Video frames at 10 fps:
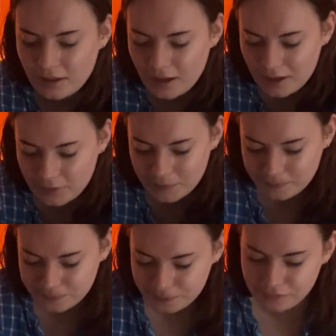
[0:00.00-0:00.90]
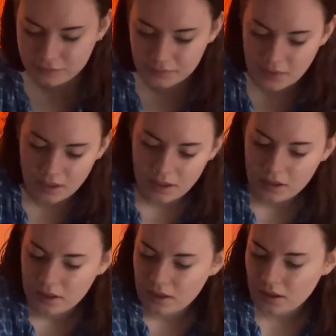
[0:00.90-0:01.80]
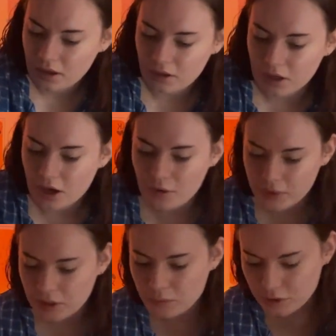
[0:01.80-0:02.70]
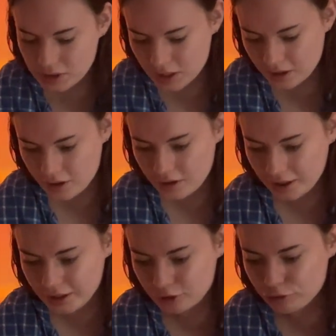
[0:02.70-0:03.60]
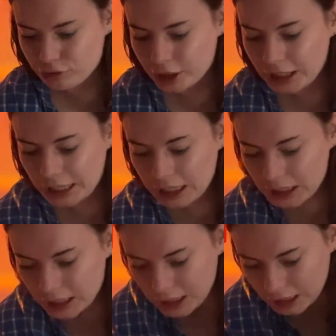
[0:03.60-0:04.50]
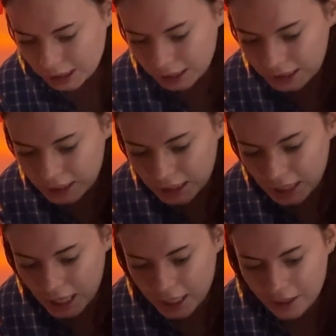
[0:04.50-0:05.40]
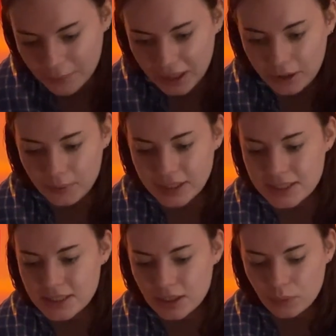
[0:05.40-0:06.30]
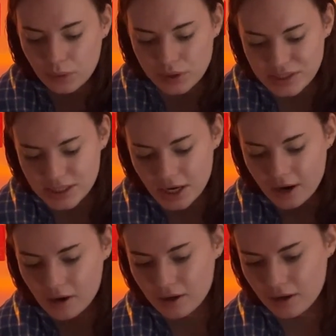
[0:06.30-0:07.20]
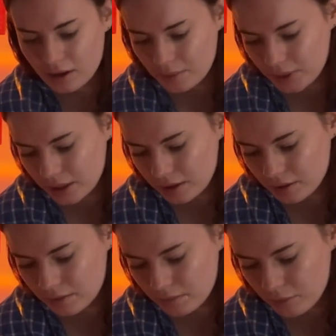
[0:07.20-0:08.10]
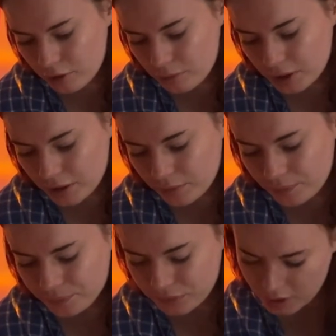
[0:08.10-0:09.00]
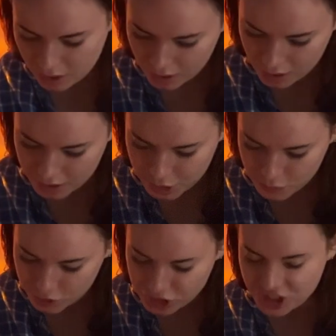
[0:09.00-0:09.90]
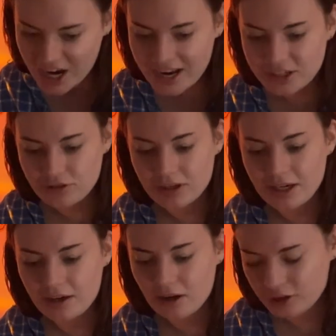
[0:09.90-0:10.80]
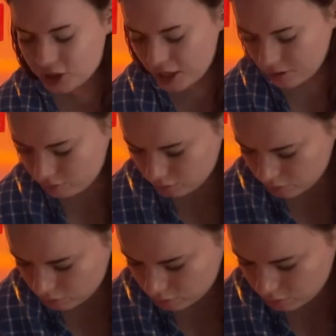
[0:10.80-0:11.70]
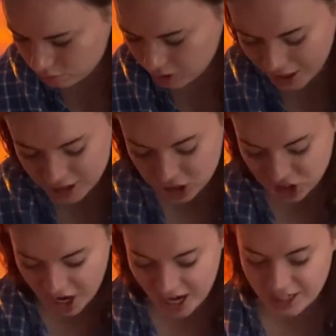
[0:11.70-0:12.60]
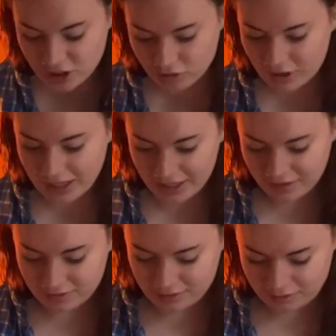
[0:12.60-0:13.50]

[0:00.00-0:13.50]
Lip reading: Anyway, I'm gonna go with the ones that are kind of greeny, and then we'll go into the ones that are a little bit more blue. This one's jade green. Oh, jade. That's jade green.